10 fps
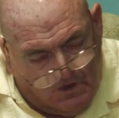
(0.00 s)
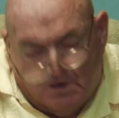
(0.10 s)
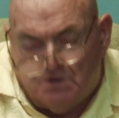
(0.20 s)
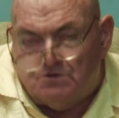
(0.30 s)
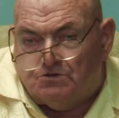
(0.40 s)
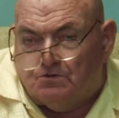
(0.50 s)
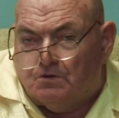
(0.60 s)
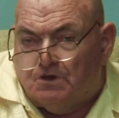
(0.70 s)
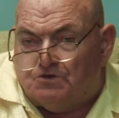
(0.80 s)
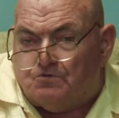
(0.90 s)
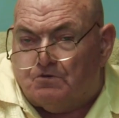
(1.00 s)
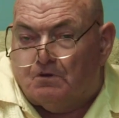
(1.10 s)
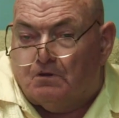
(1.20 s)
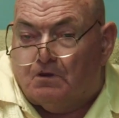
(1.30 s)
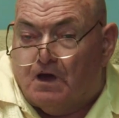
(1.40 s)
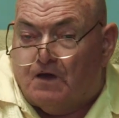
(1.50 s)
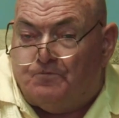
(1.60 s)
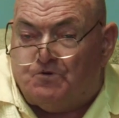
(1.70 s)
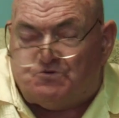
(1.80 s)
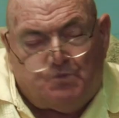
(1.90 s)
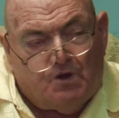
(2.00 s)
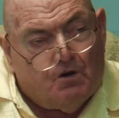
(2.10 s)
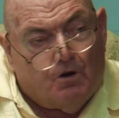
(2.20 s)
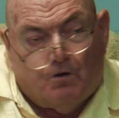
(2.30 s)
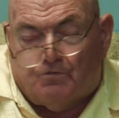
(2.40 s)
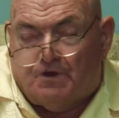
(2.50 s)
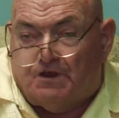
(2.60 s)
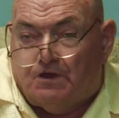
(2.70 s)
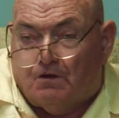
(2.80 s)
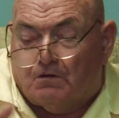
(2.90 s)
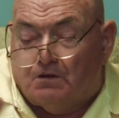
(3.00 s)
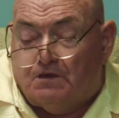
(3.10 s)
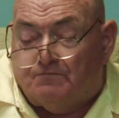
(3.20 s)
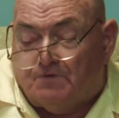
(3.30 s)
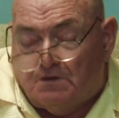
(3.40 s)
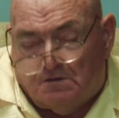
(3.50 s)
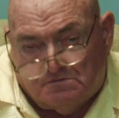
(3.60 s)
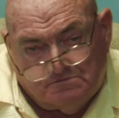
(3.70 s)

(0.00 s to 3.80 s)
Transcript: into eternal life, which we already are living.